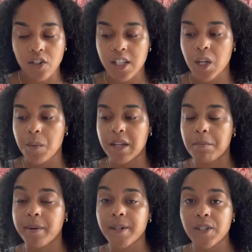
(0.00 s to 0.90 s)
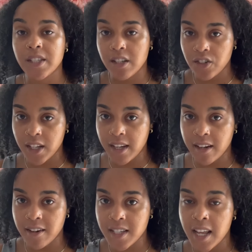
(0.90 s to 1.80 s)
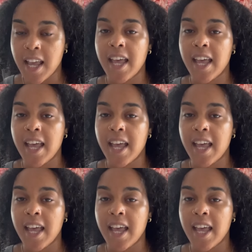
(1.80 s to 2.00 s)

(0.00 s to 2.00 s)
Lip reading: just so we can purchase the shares